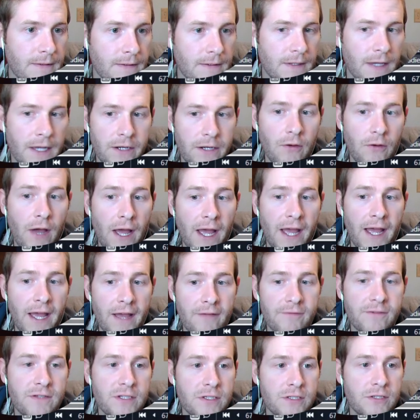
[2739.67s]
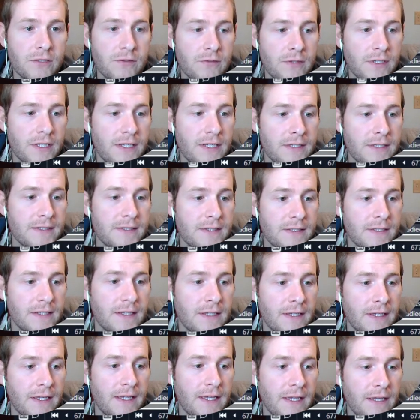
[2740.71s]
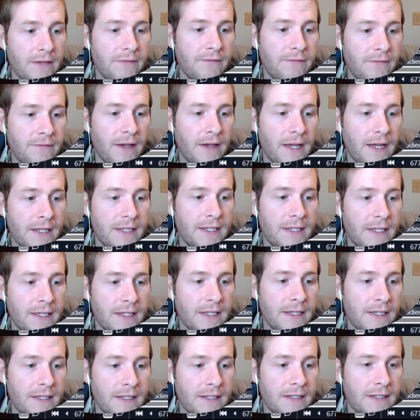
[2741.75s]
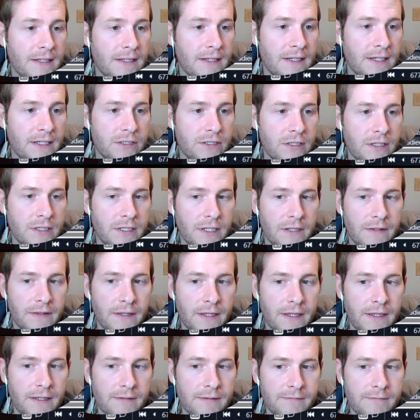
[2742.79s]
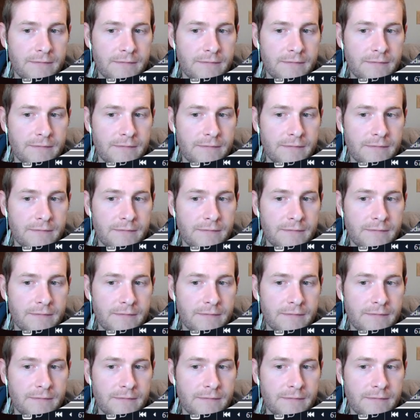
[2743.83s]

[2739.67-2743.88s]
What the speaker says: I don't have to do these if I can. I should have done that.